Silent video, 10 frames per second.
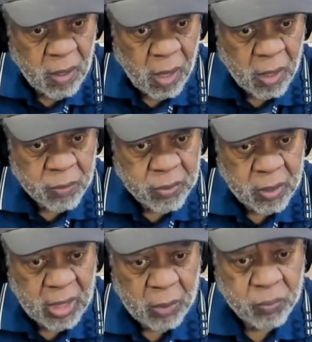Uh,
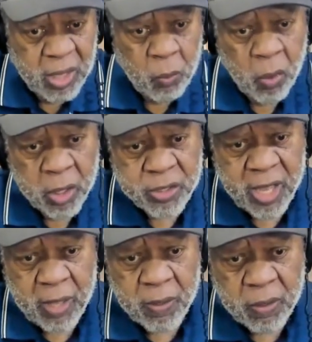they they wanted
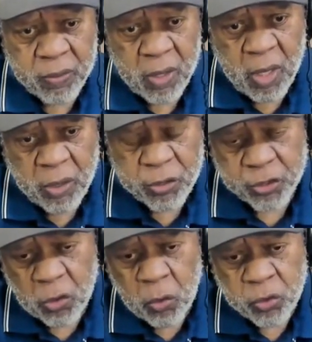to uh, the
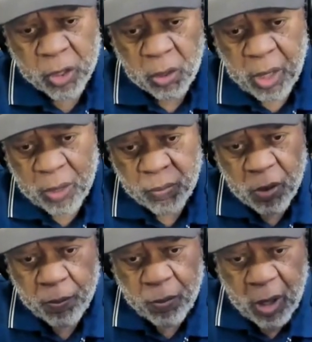schools in
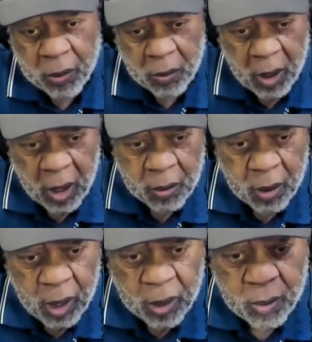in
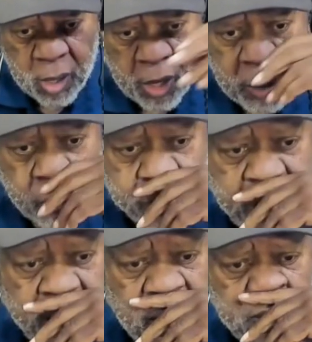in in in
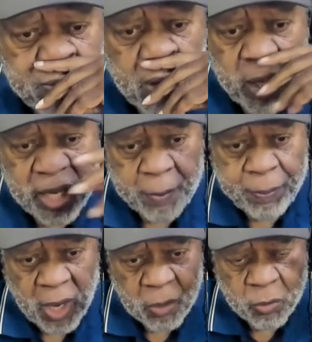Louisiana in
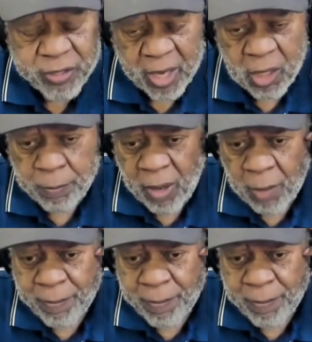that part of Louisiana are